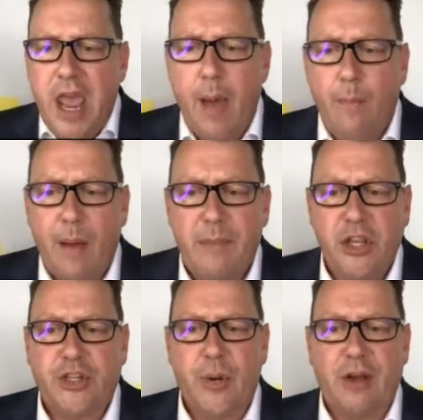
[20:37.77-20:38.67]
At
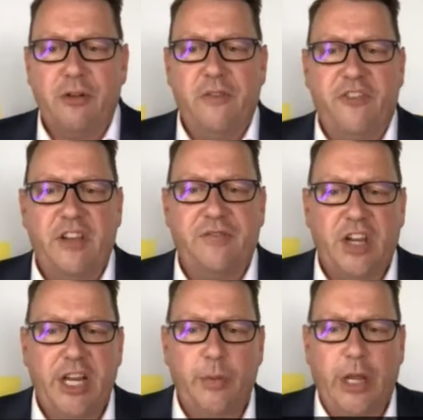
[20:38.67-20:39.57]

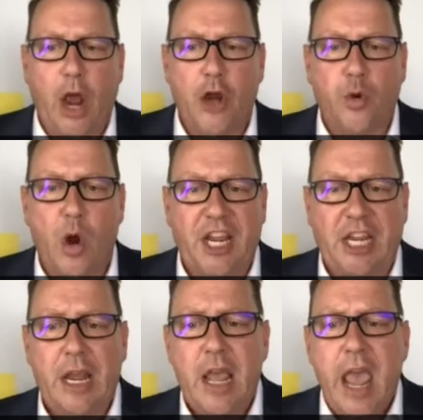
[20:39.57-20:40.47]
1,215,000, do we go
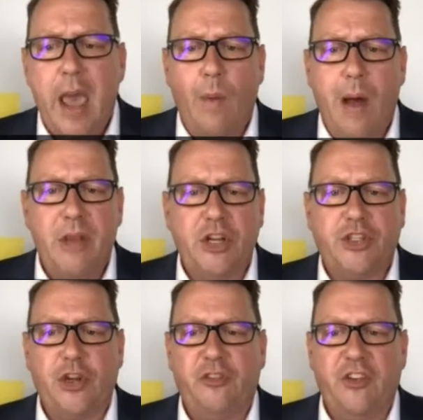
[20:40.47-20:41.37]
20? At
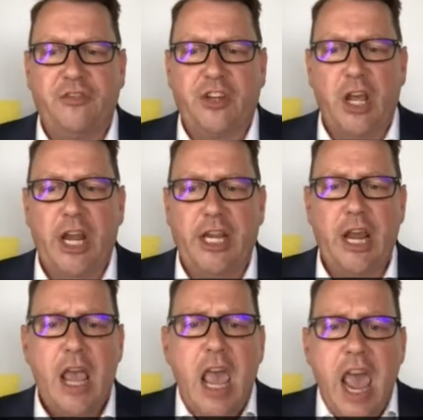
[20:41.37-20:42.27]

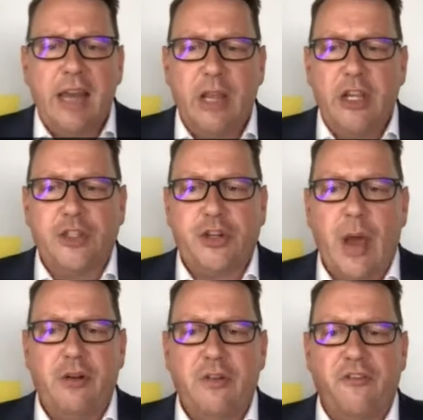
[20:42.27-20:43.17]
1,215,000. At
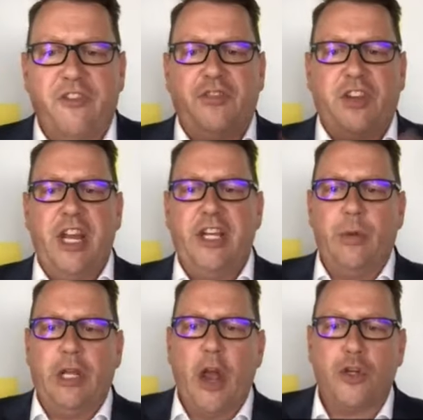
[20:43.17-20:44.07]
1,215,000,
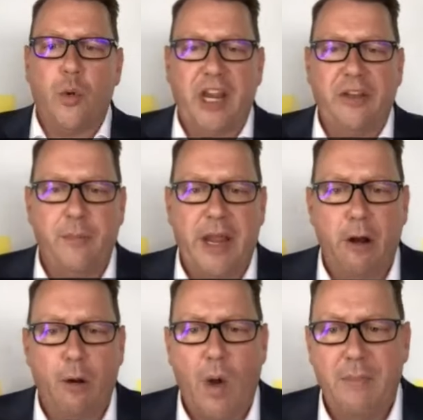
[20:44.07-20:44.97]
do we go 20 from
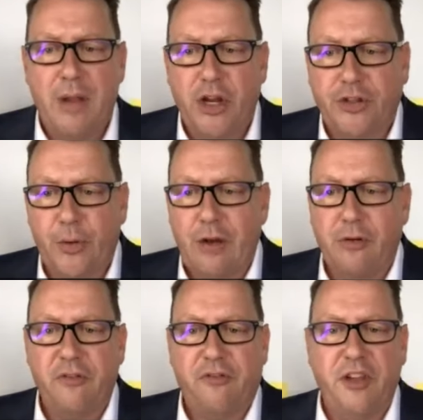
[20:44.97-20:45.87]
here at
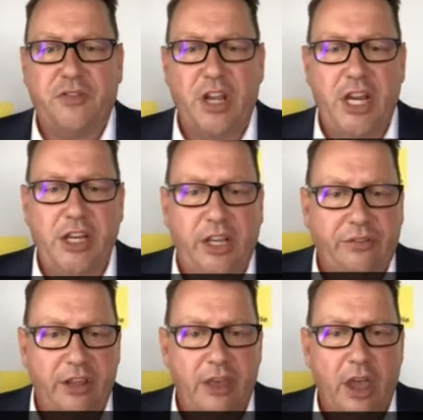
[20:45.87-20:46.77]
1,215,000? You can
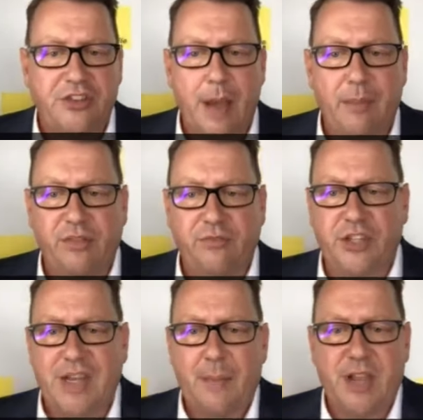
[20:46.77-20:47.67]
see those numbers have
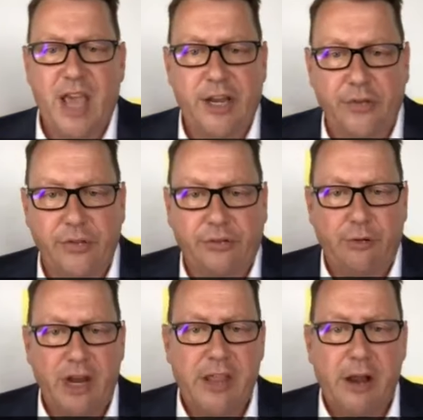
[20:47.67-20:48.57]
just updated on the
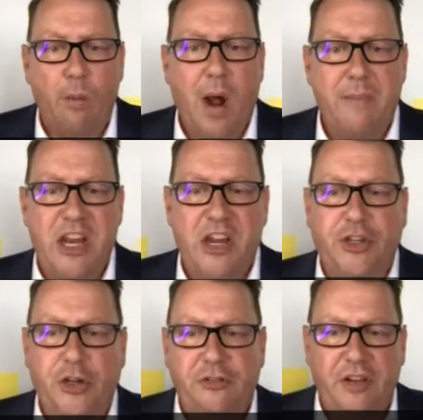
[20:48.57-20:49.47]
screen there at
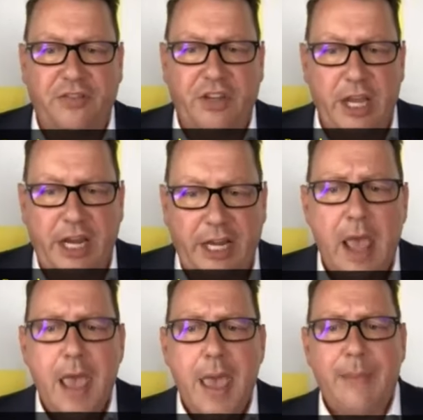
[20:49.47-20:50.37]
1,215,000.
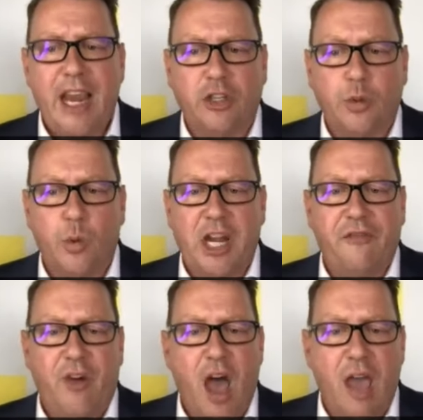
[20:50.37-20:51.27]
Paddle
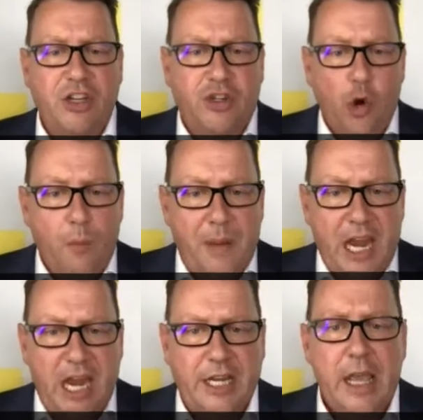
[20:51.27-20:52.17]
25, it's your
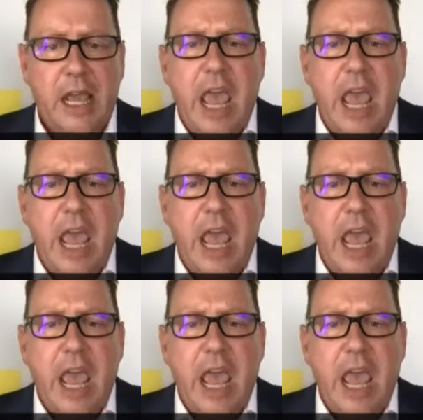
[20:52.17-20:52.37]
bid.